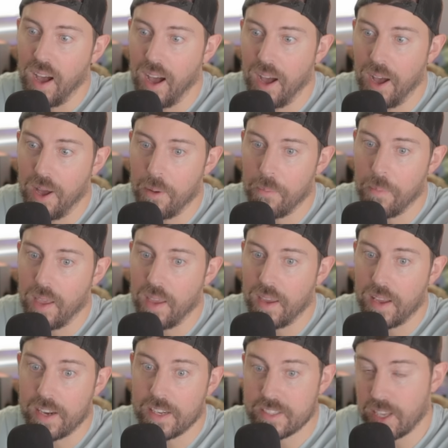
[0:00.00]
and
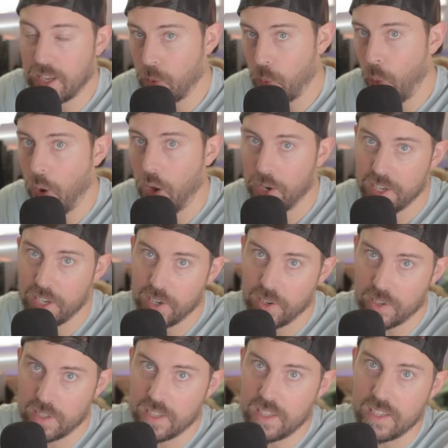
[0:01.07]
it's a
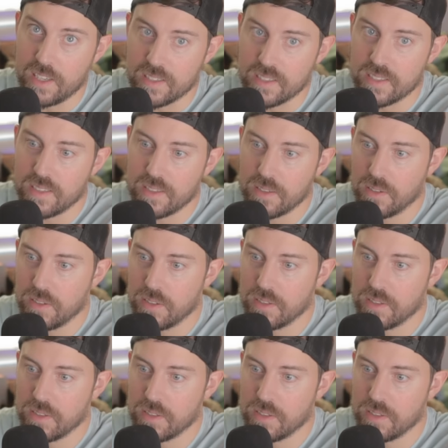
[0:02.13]
one-year lease.